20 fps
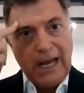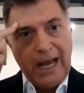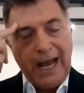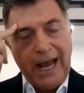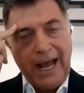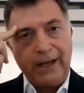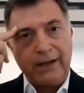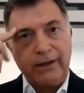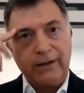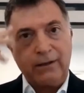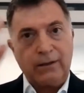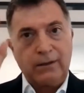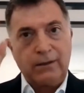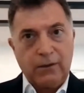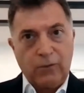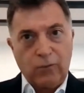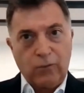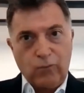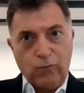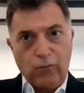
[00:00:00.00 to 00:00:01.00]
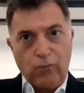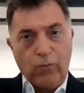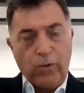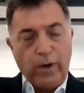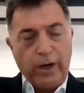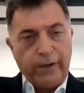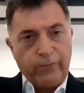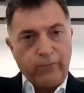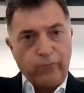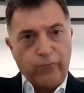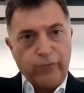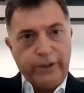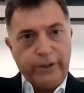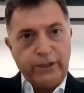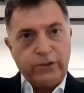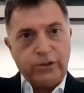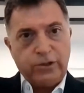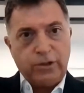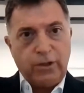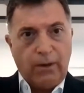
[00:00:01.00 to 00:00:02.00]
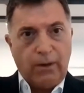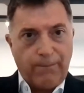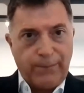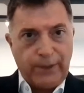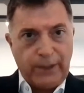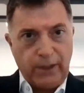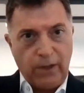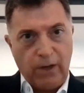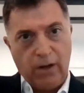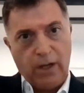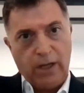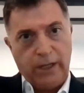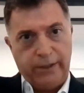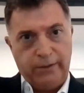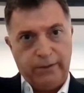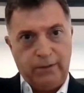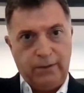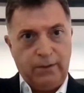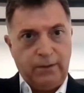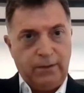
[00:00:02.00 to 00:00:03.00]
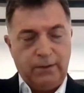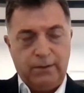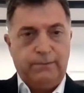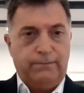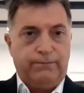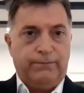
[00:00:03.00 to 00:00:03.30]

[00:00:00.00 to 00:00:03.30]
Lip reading: and reach beyond